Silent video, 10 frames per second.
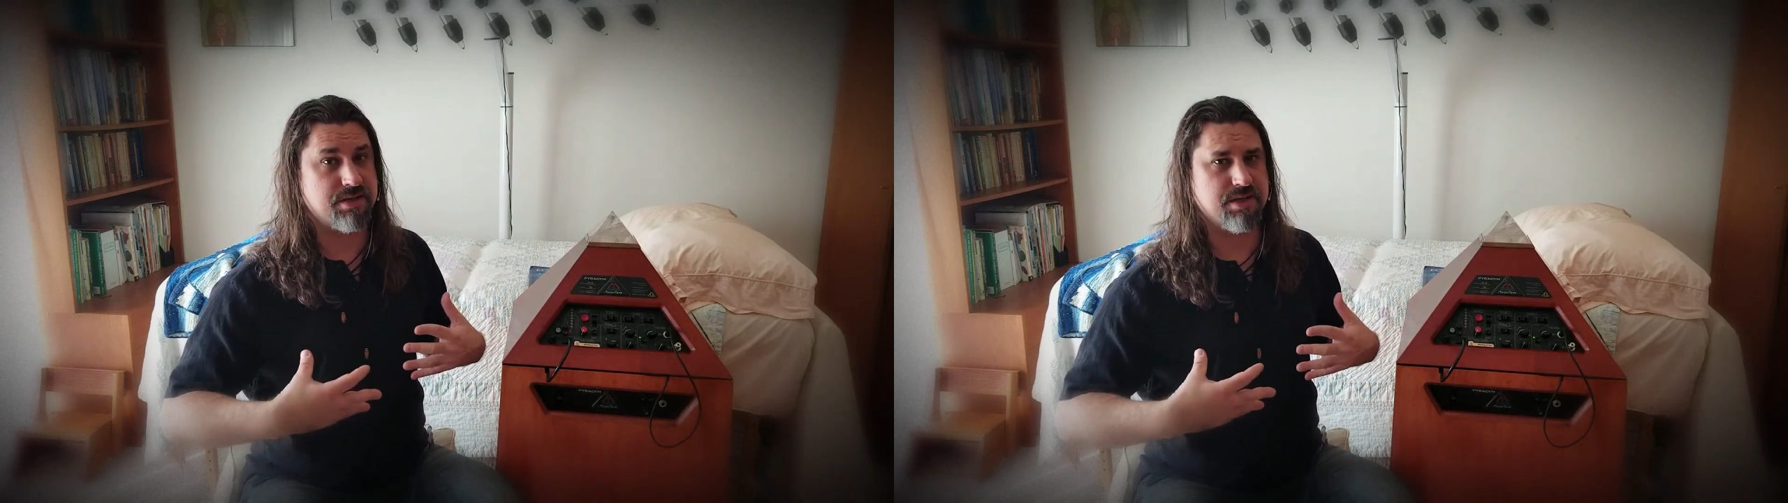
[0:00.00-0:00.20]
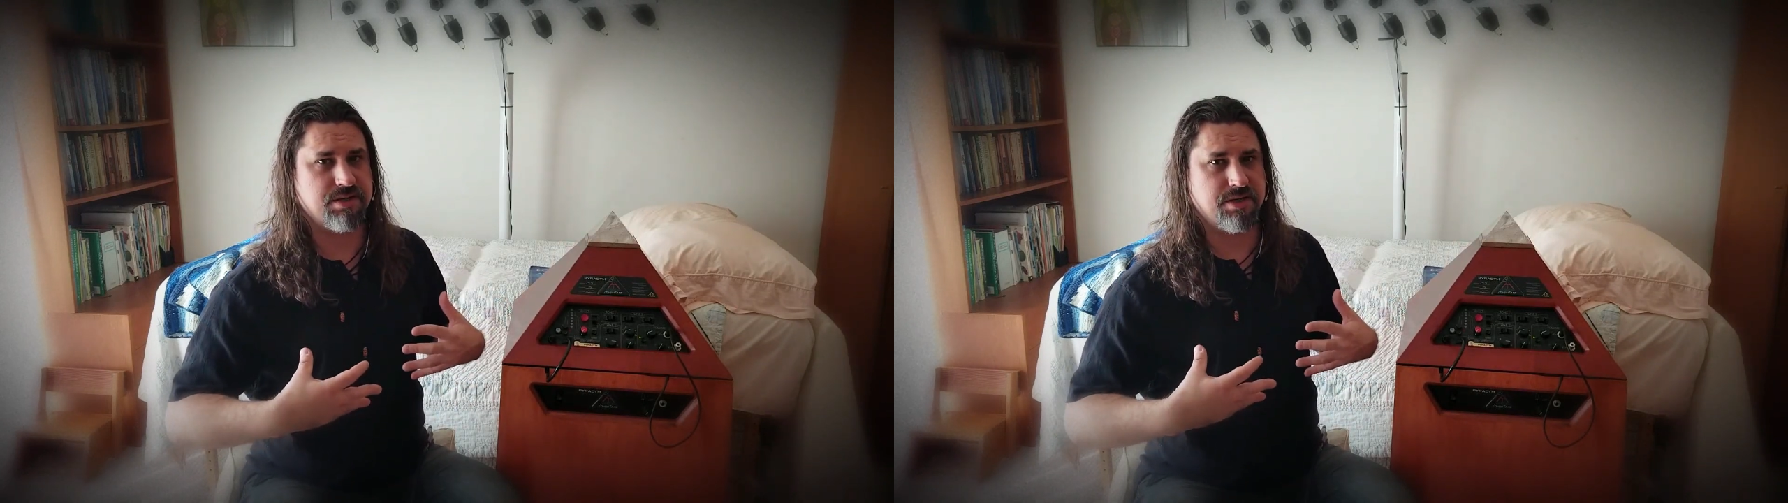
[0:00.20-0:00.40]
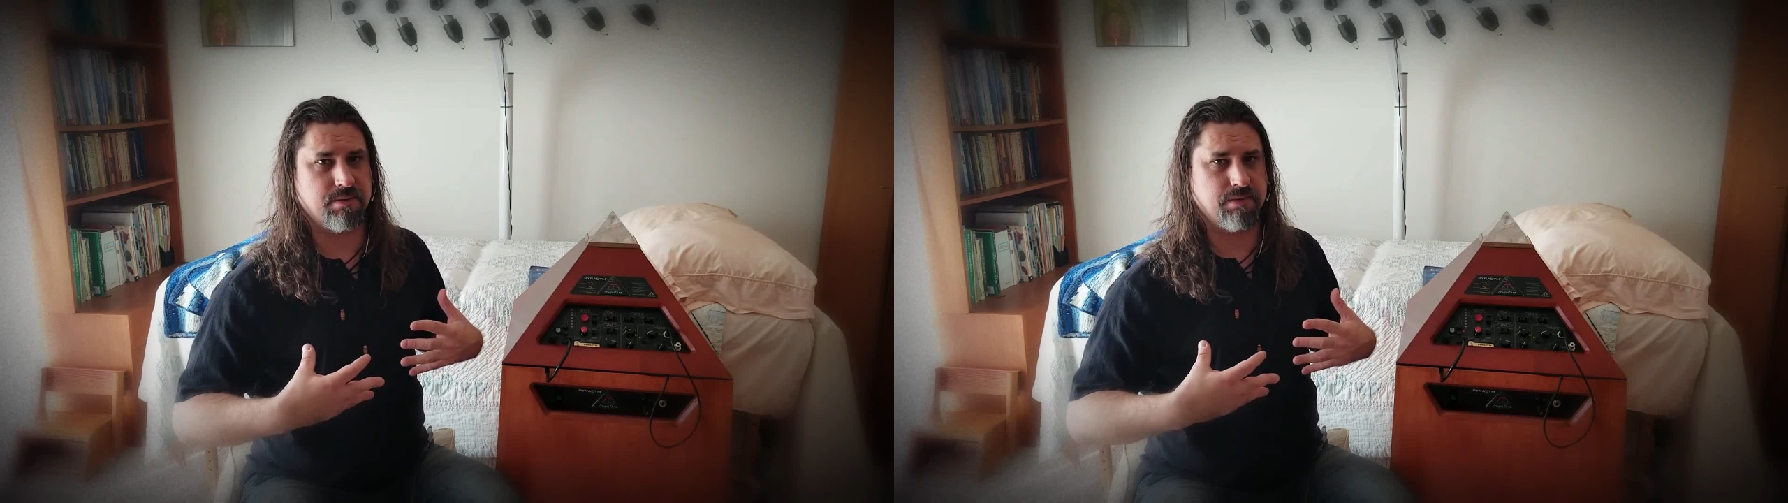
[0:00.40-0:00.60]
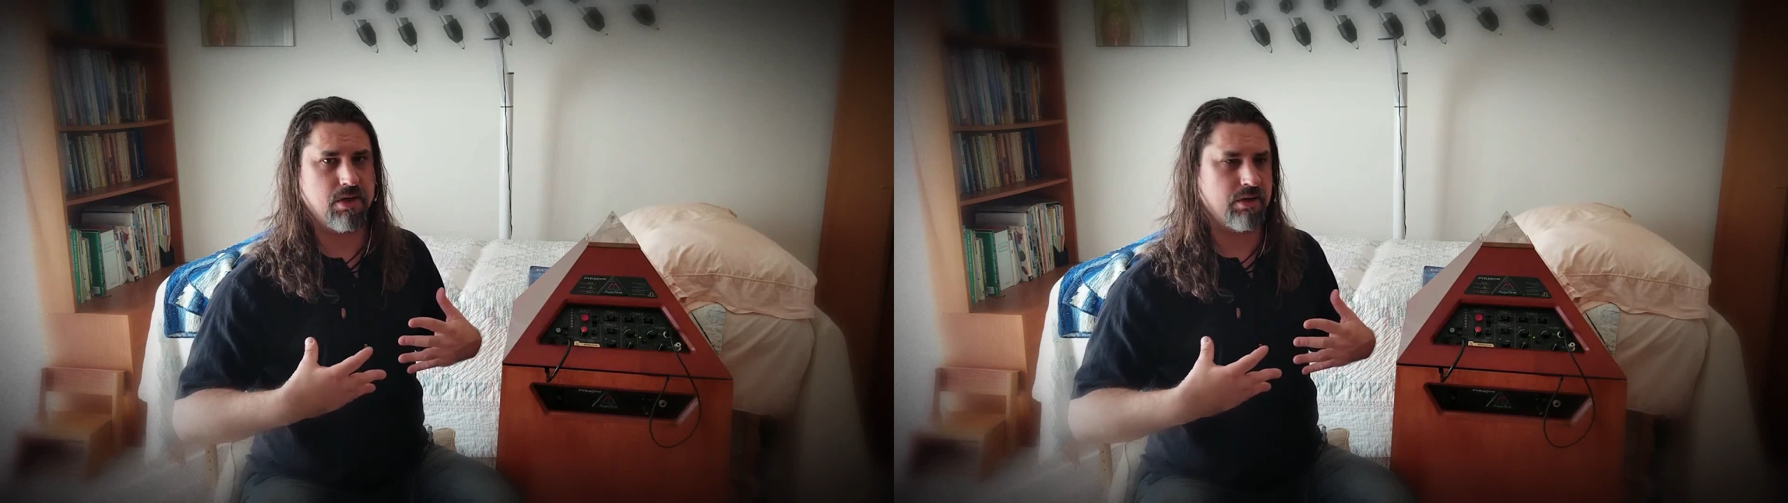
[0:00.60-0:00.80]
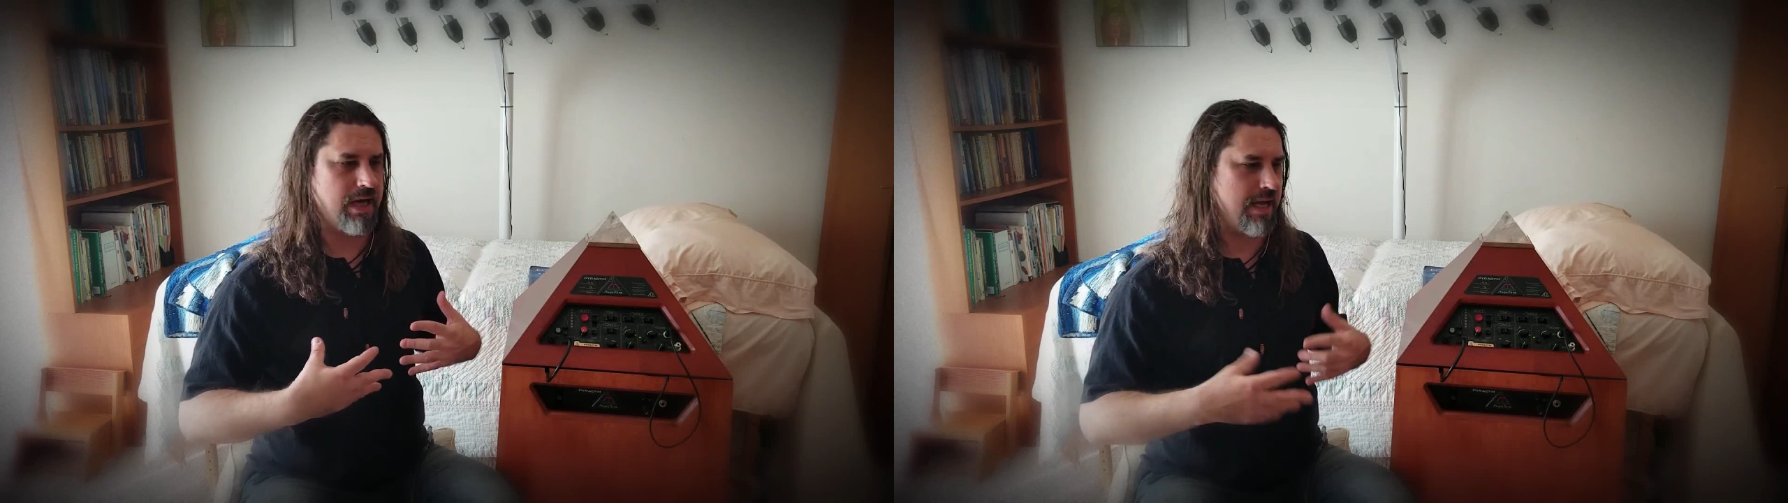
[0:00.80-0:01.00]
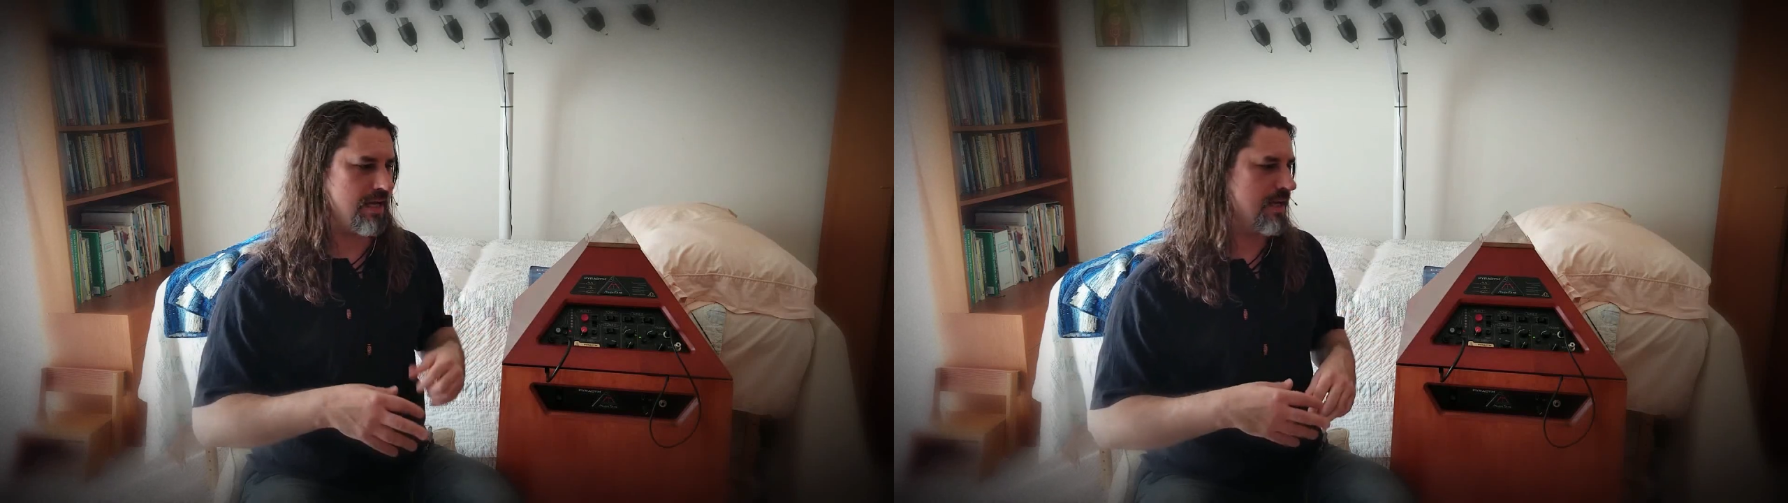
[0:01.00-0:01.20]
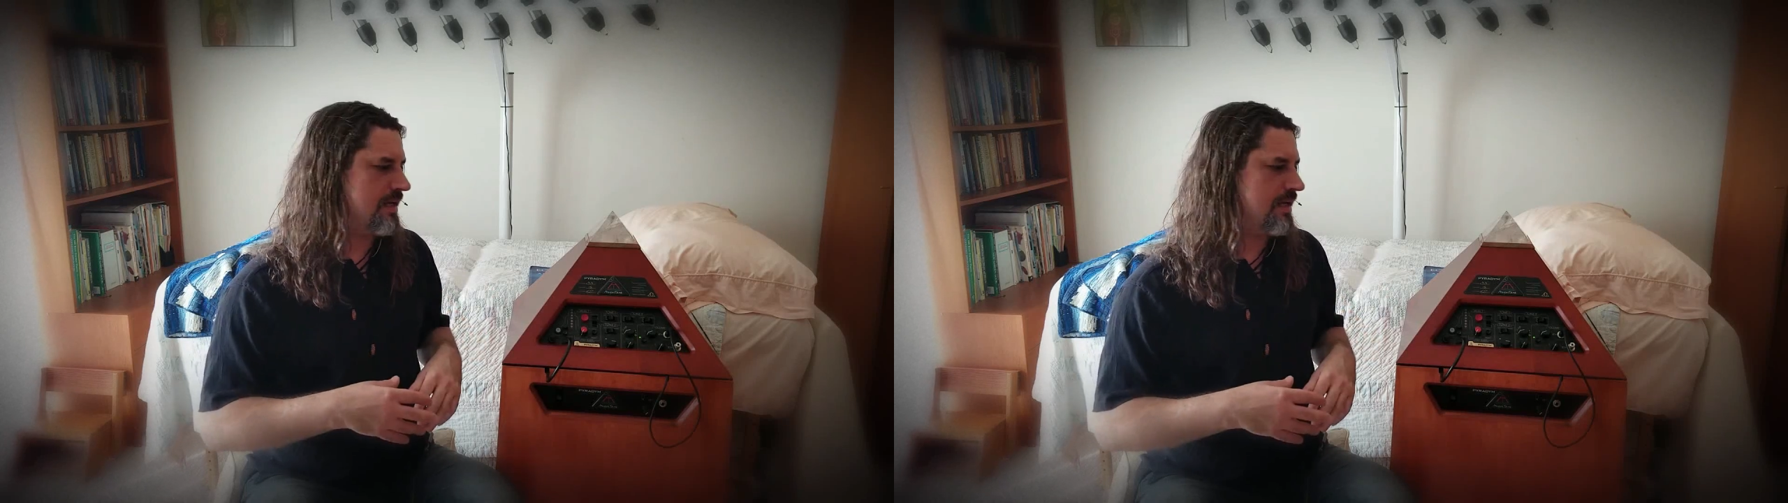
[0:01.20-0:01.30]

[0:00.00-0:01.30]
system, okay?